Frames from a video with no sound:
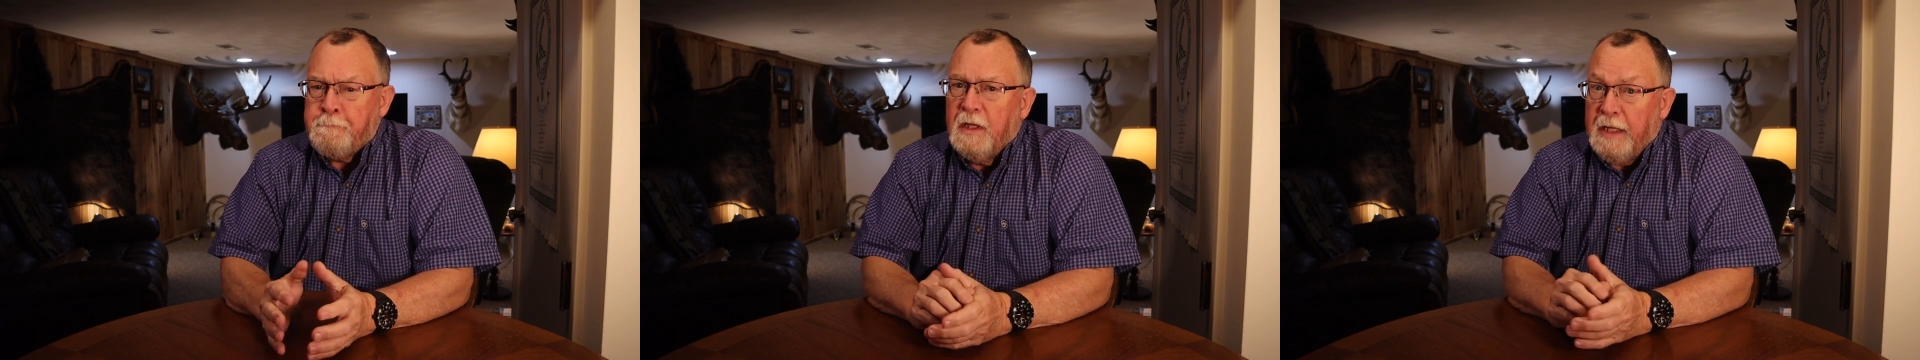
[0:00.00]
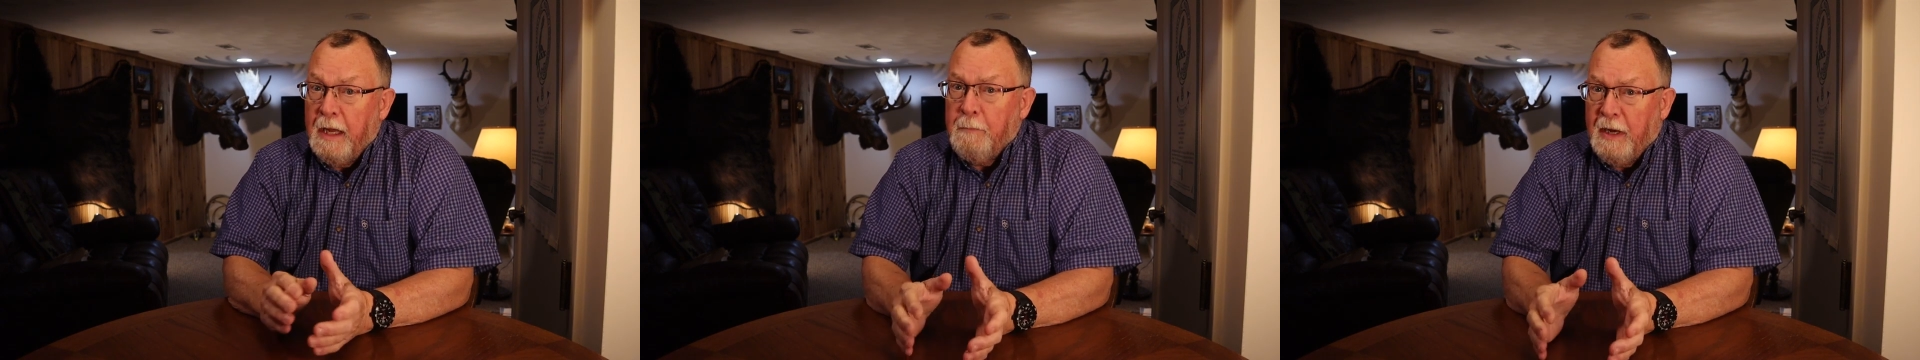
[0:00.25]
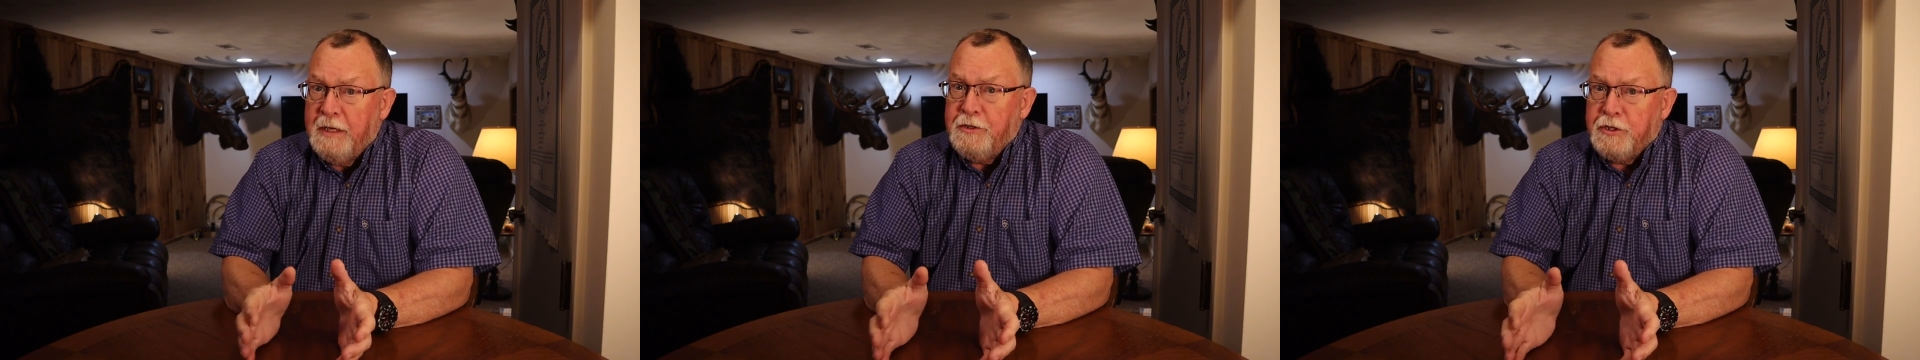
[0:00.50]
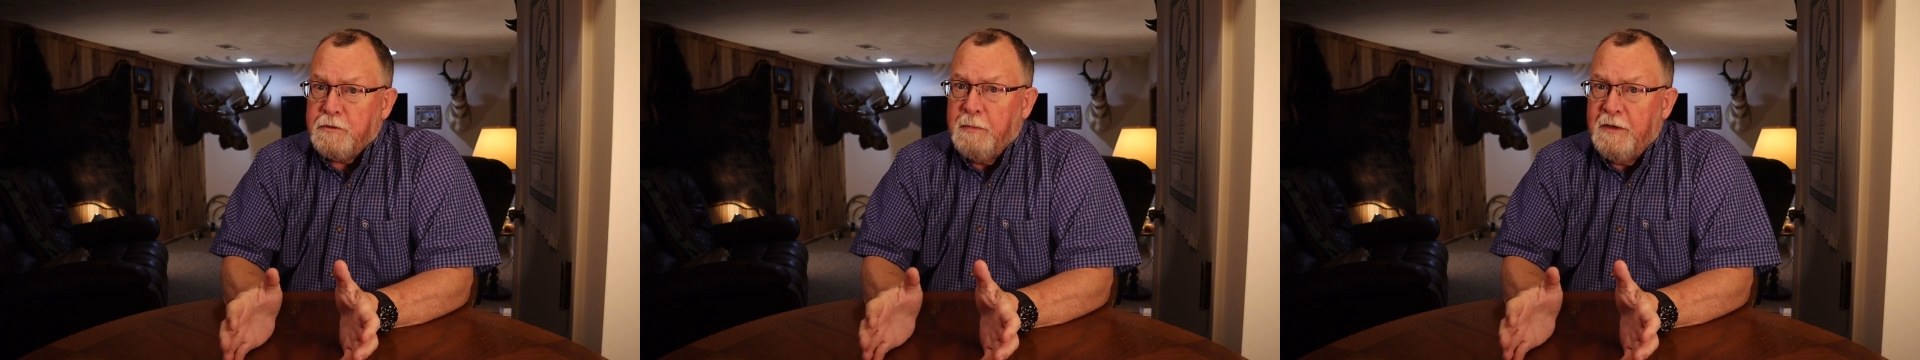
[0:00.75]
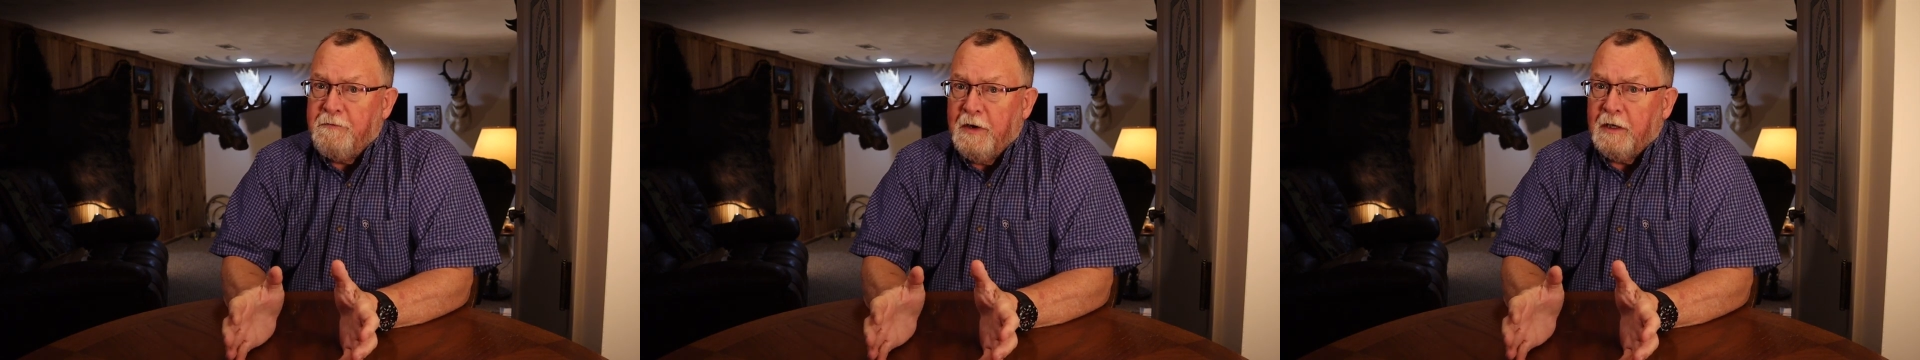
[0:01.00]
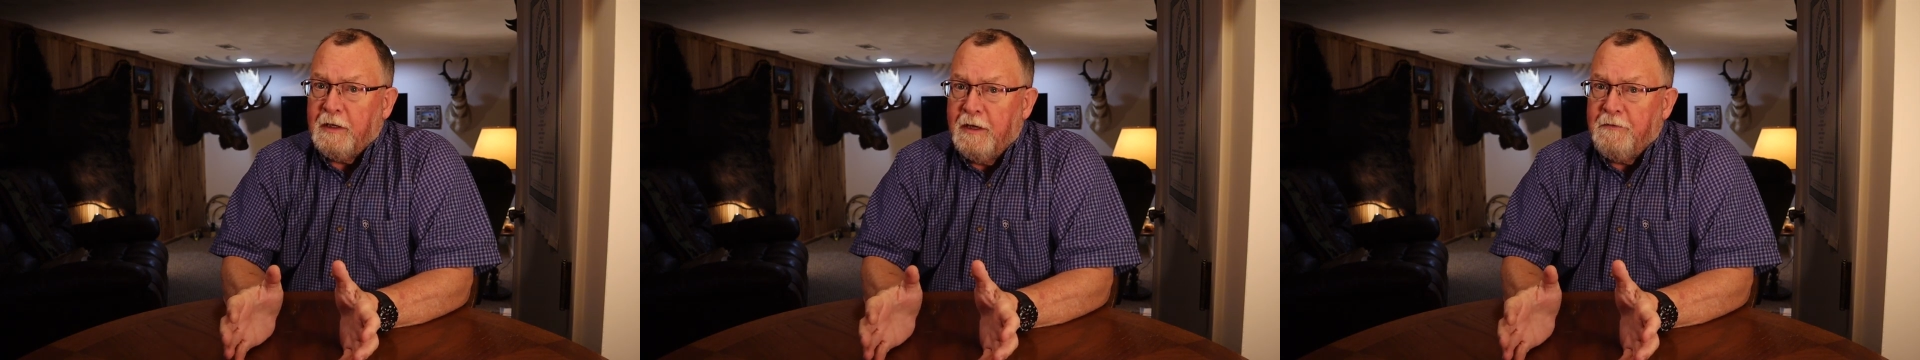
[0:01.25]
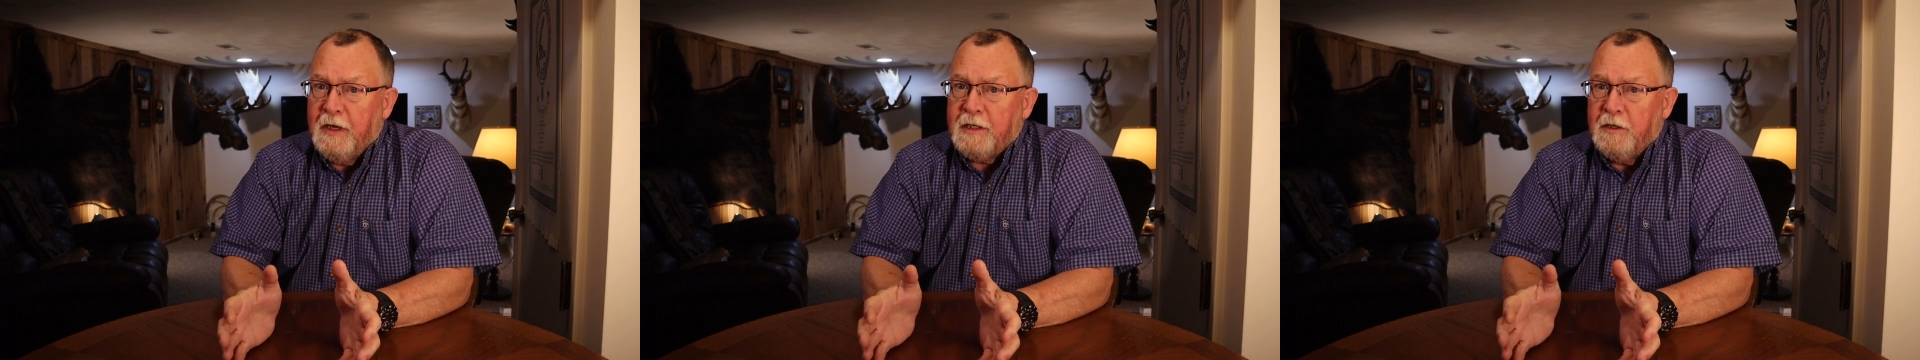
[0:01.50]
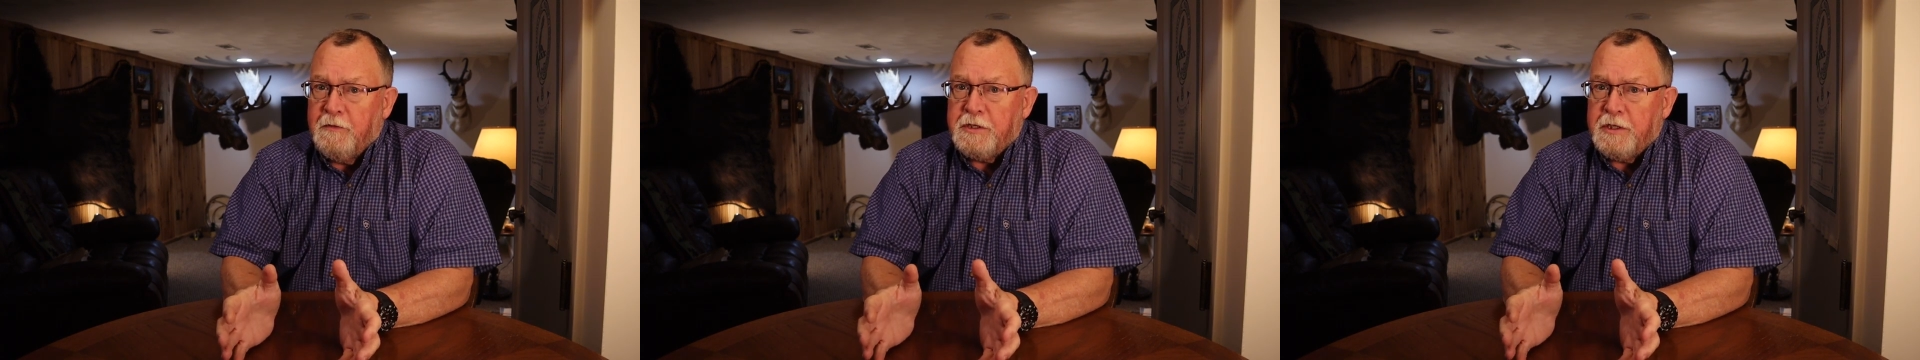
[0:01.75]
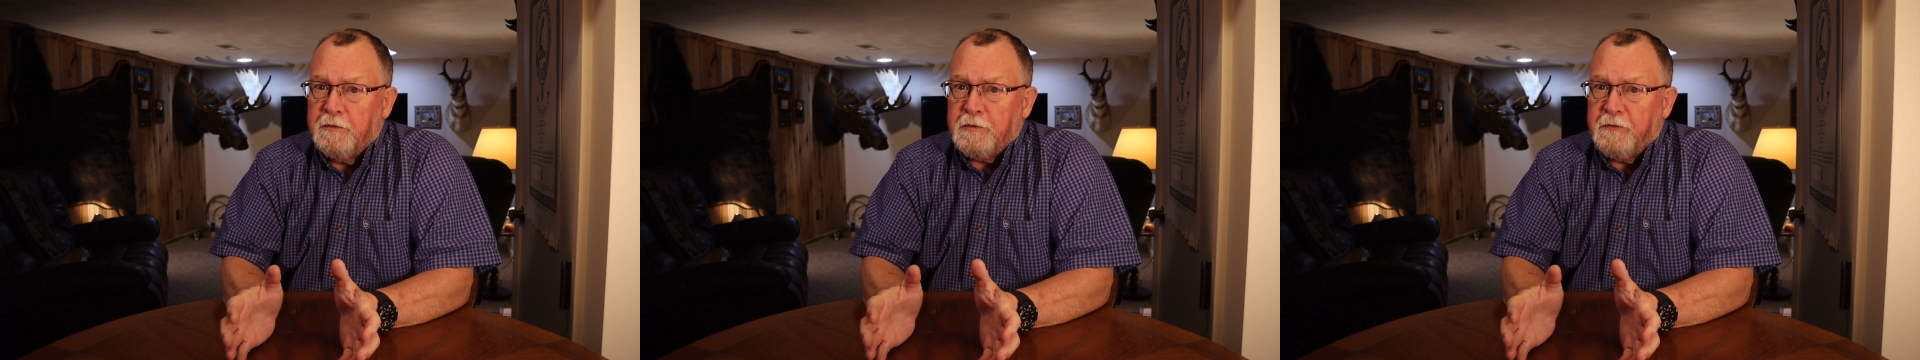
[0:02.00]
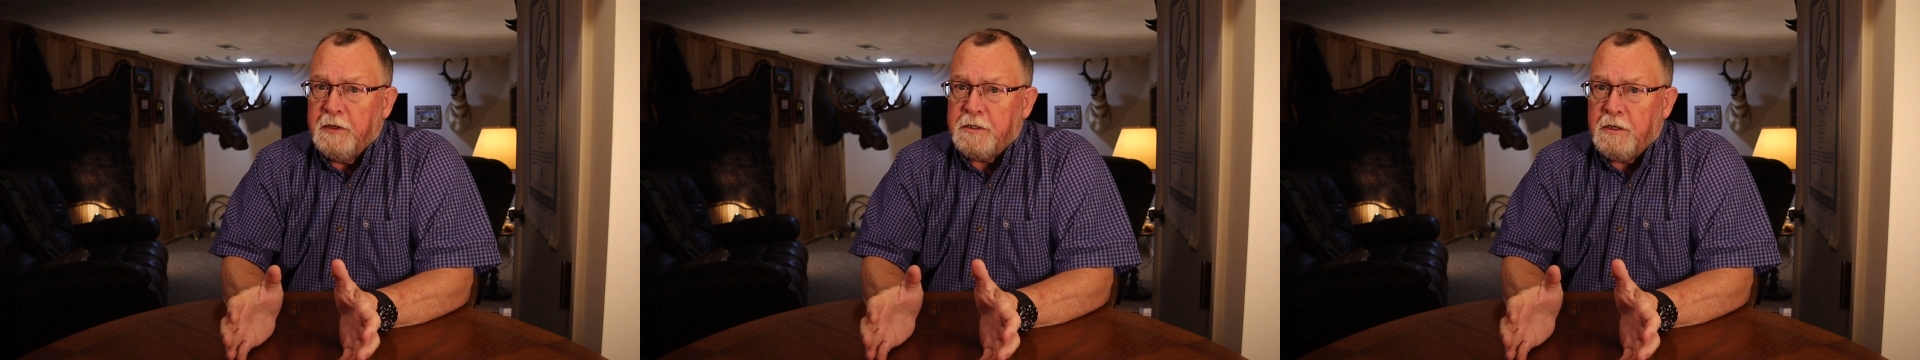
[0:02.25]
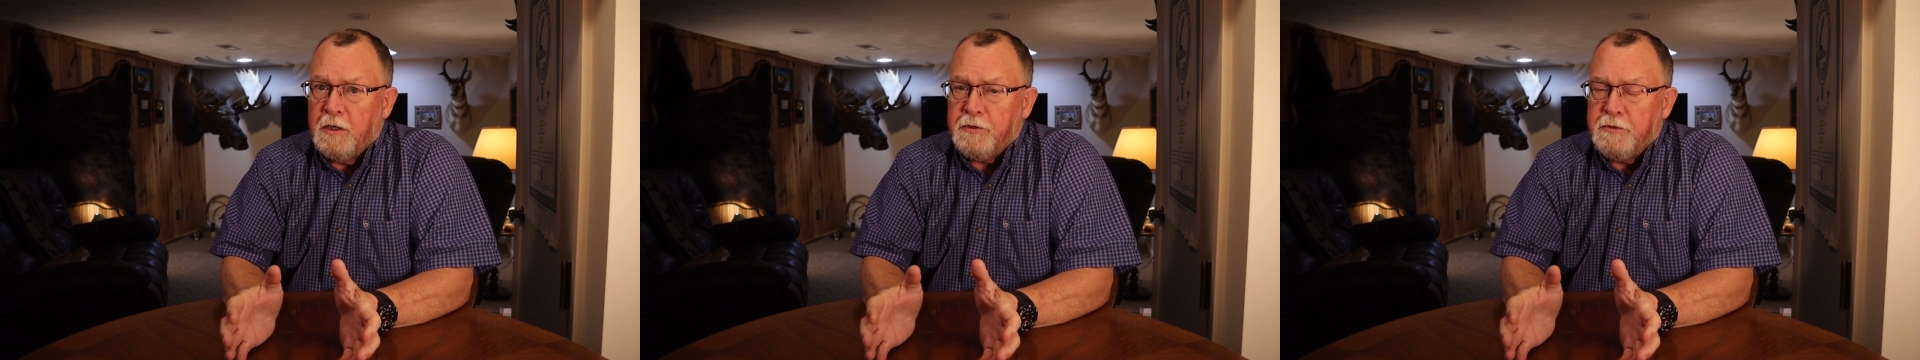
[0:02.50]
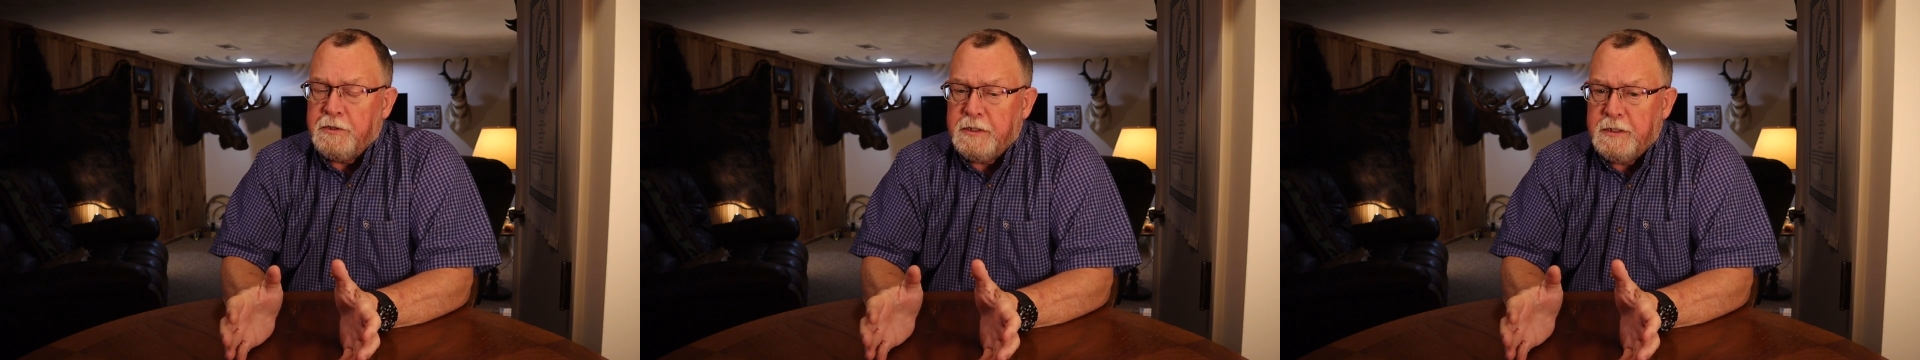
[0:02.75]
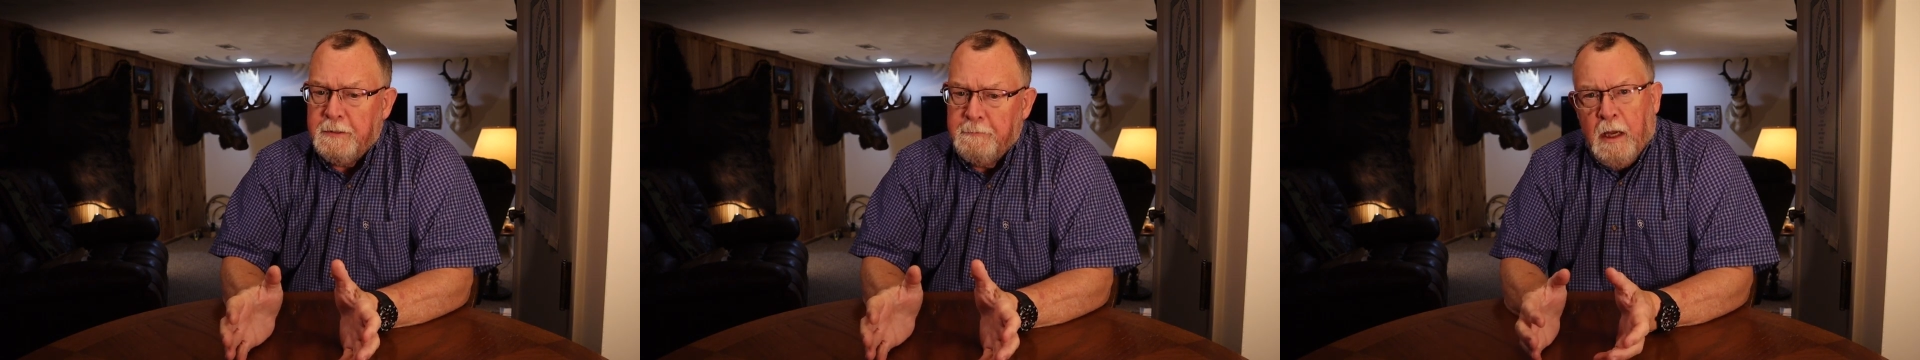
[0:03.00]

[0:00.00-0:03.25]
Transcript: They might just be fairly effective as self-defense cartridges.